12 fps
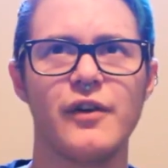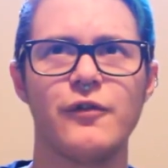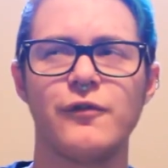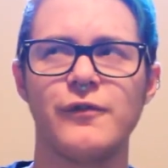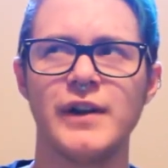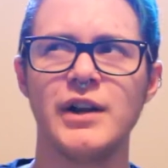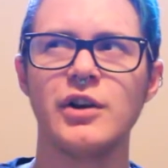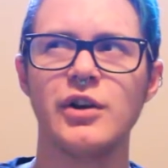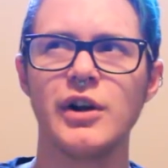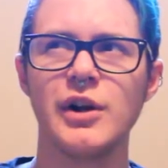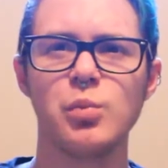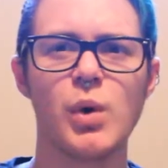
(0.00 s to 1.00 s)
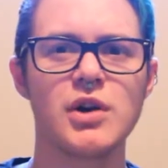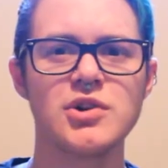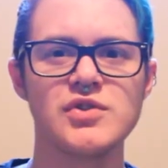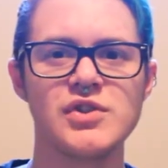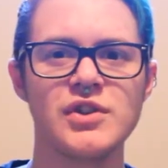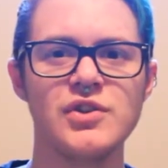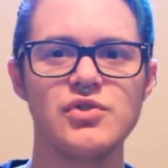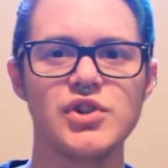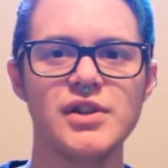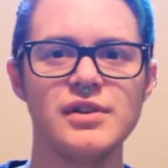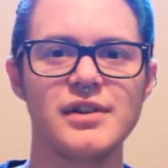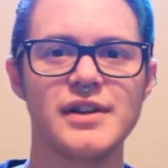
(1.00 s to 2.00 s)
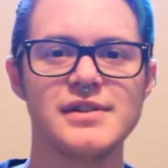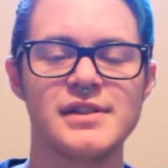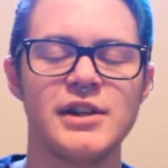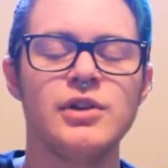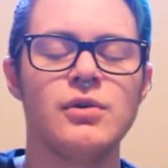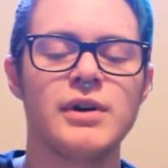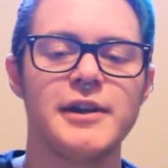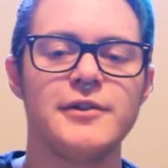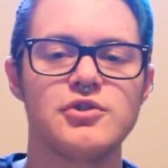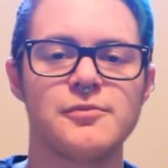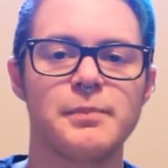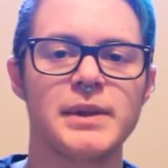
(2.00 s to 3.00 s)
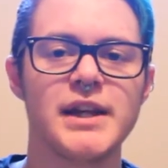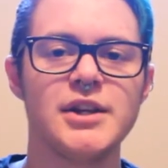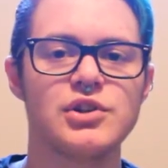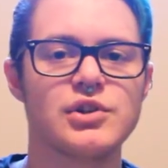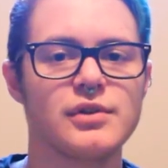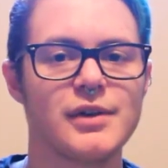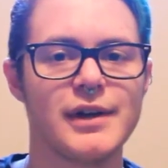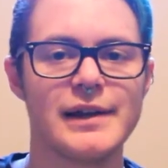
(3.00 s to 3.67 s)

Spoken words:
a vinegar and water solution, because you don't want to use bleach.